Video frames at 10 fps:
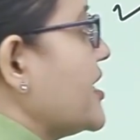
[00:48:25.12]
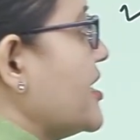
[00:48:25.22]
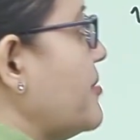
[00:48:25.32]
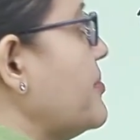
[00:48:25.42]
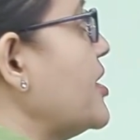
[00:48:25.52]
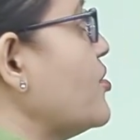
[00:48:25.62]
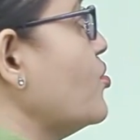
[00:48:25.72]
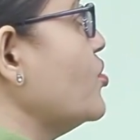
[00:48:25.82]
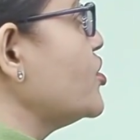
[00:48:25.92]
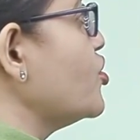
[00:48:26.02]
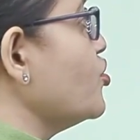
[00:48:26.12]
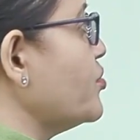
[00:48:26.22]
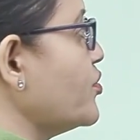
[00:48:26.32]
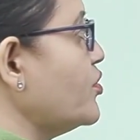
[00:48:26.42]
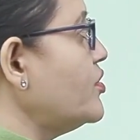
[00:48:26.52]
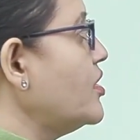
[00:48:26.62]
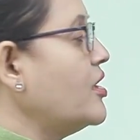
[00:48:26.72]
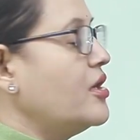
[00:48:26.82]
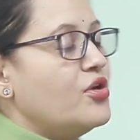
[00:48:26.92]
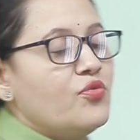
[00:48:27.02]
the number whose cube root
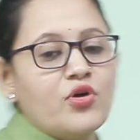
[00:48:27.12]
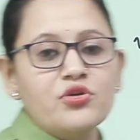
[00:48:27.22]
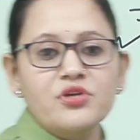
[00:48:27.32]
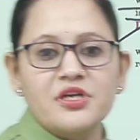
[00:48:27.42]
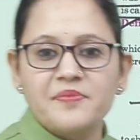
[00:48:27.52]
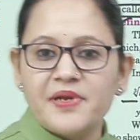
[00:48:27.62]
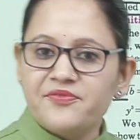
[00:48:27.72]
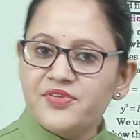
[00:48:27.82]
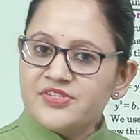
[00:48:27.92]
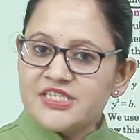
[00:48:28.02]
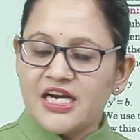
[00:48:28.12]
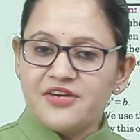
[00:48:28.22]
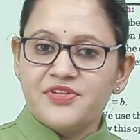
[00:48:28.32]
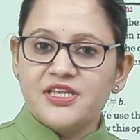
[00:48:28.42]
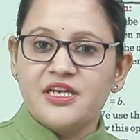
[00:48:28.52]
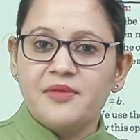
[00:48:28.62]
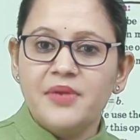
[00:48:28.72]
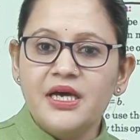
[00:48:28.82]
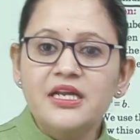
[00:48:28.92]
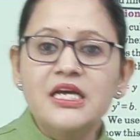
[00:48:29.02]
you want to determine. We will start with the
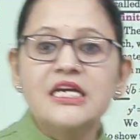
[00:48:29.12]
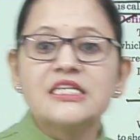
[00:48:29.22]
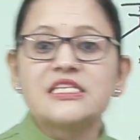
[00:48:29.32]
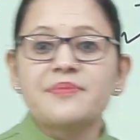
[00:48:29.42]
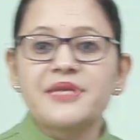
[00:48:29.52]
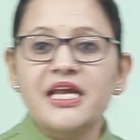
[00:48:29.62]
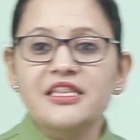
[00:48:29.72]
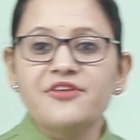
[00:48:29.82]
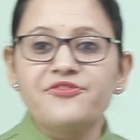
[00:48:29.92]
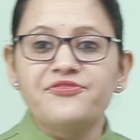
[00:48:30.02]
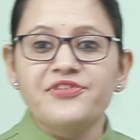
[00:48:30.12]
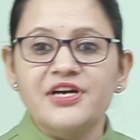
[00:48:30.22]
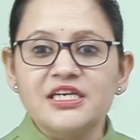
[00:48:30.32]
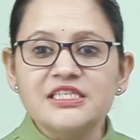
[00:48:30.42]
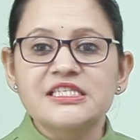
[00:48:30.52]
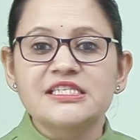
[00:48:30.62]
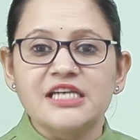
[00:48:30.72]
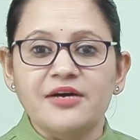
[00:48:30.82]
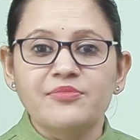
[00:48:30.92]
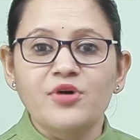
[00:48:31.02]
number, subtract the first
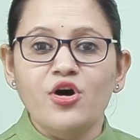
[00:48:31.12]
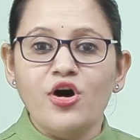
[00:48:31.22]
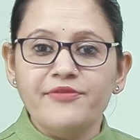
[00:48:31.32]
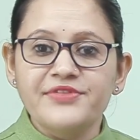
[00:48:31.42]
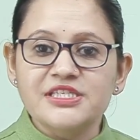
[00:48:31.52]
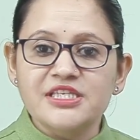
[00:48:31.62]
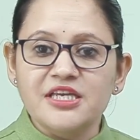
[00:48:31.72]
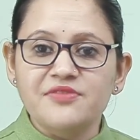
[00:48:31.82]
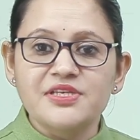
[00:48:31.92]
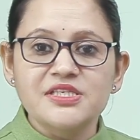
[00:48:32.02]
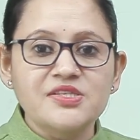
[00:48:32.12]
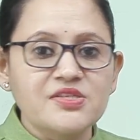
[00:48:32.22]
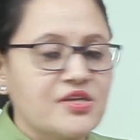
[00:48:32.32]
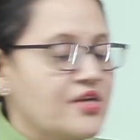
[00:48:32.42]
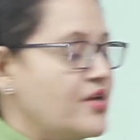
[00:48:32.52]
term of the sequence,